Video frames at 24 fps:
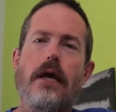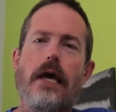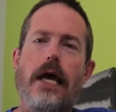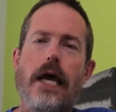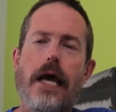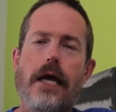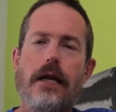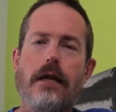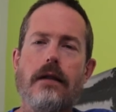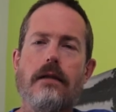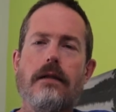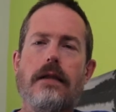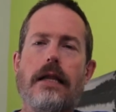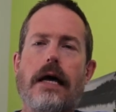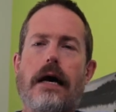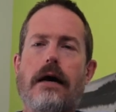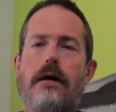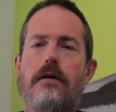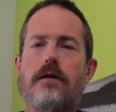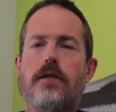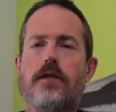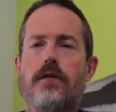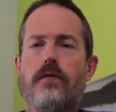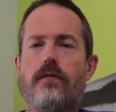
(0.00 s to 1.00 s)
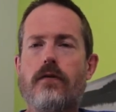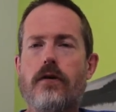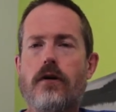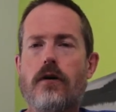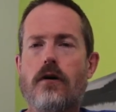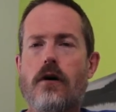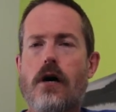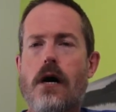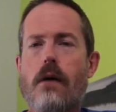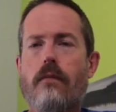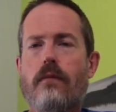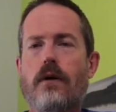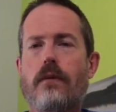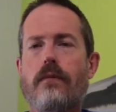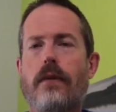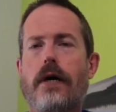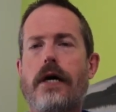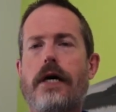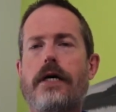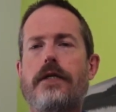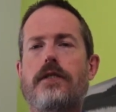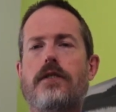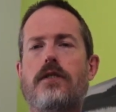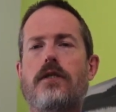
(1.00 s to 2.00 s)
it allows for
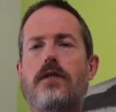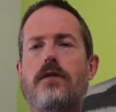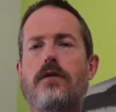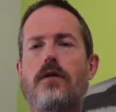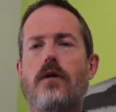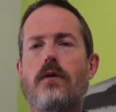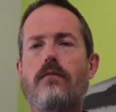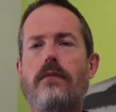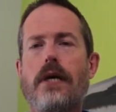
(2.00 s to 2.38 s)
compromise because, you know,